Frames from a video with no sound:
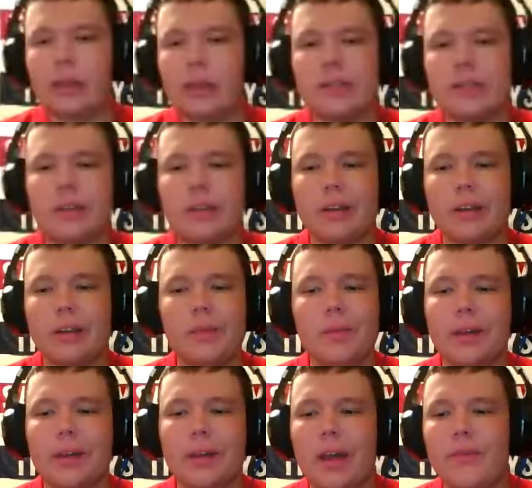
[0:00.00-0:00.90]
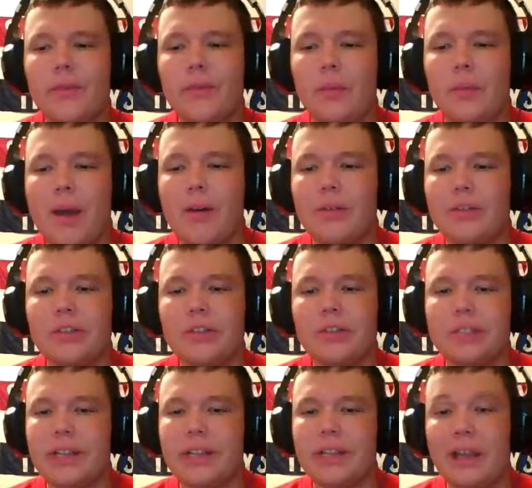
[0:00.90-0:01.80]
because like kind of what Matt was
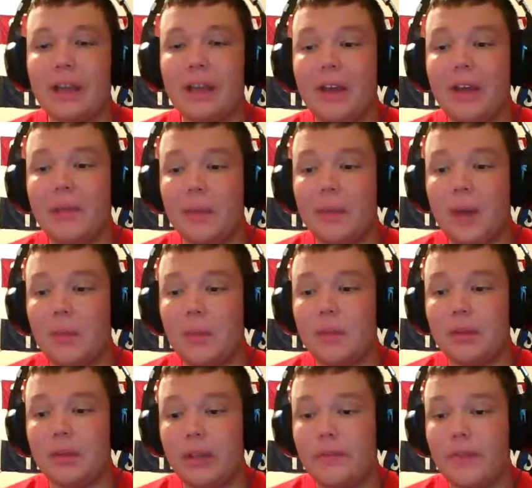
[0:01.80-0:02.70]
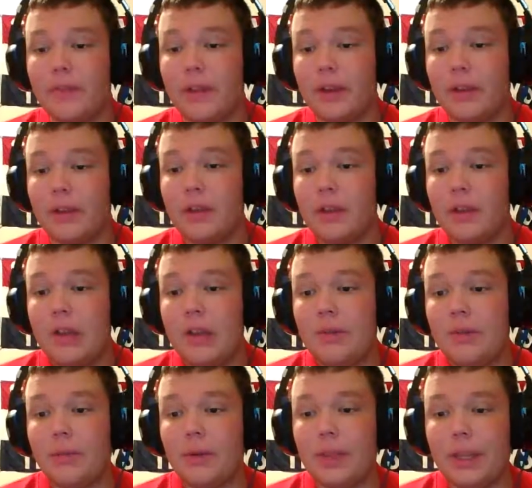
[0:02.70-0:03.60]
just saying, I believe that
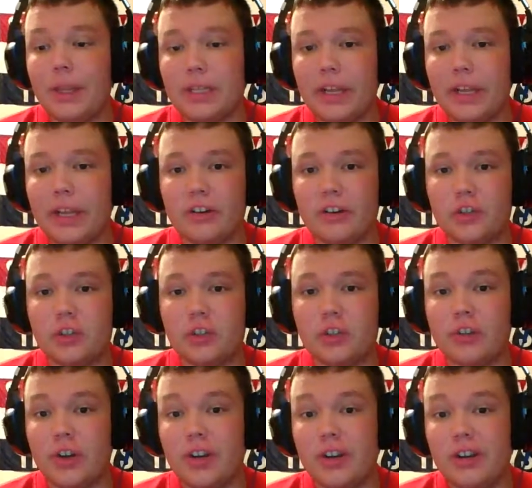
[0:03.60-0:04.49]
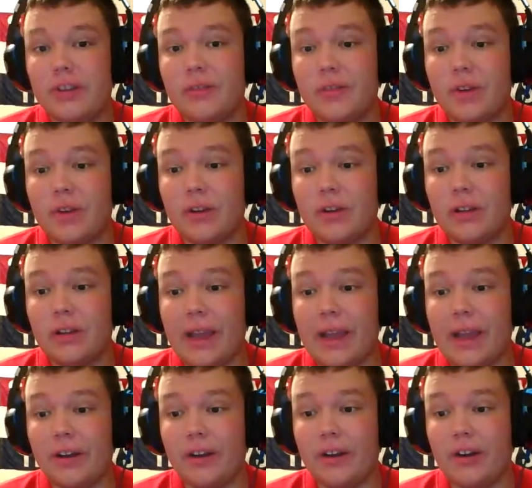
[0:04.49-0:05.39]
when the Tigers traded
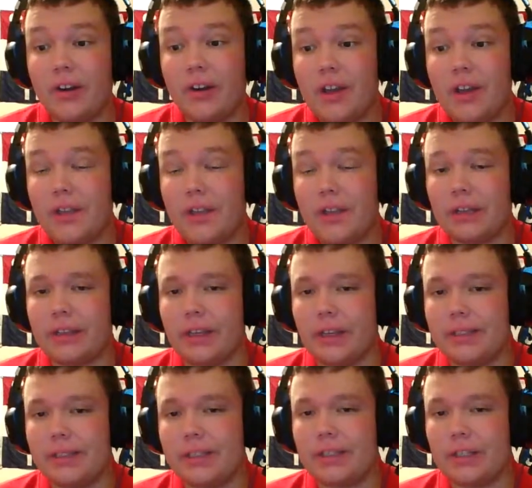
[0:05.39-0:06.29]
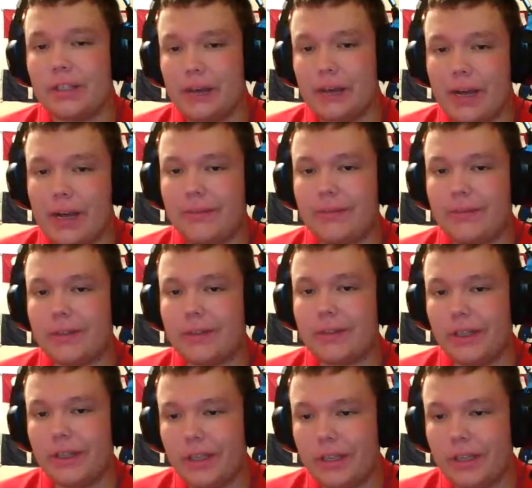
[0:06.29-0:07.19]
Verlander, that they still have to
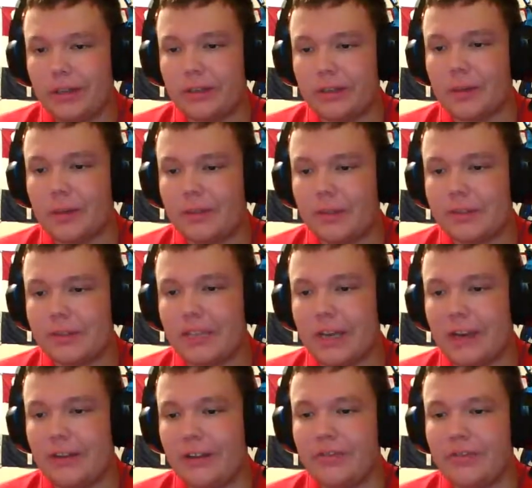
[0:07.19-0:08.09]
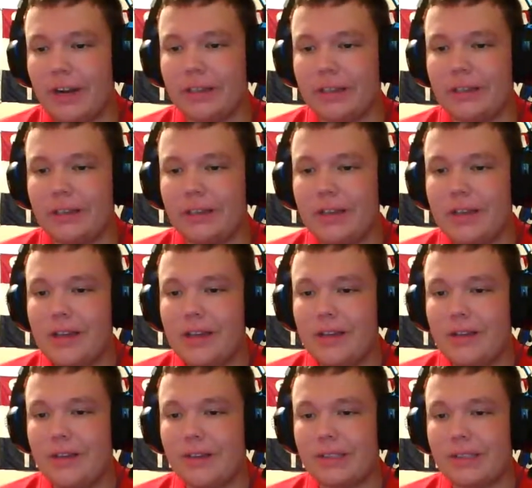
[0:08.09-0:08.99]
eat some of his contract, and
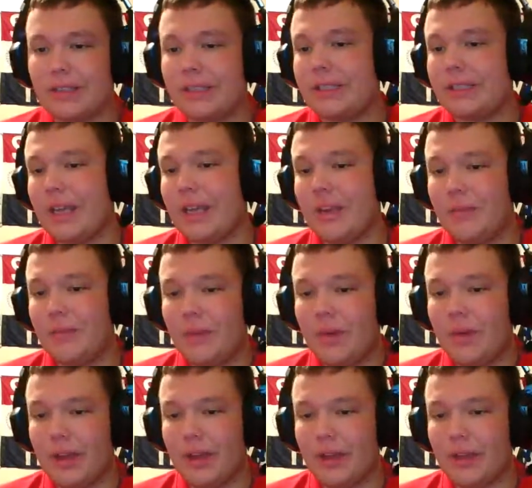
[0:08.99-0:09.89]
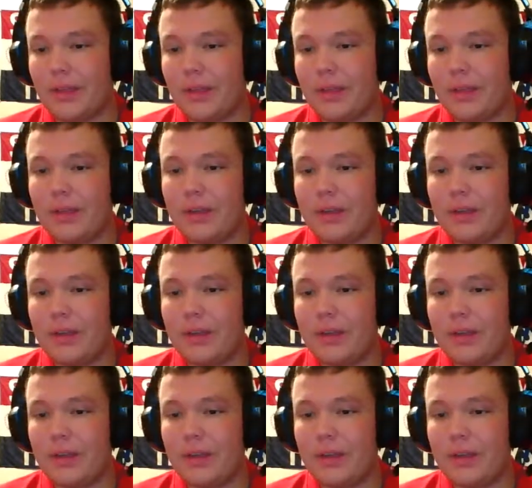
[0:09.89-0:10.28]
it was the same with